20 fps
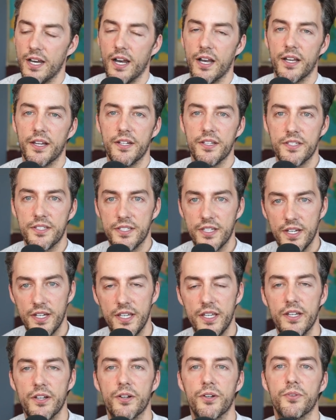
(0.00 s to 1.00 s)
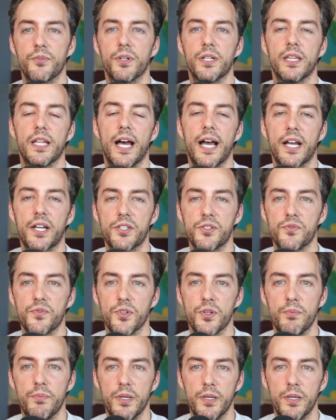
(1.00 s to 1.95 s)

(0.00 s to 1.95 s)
I'm going to sit here and relax for a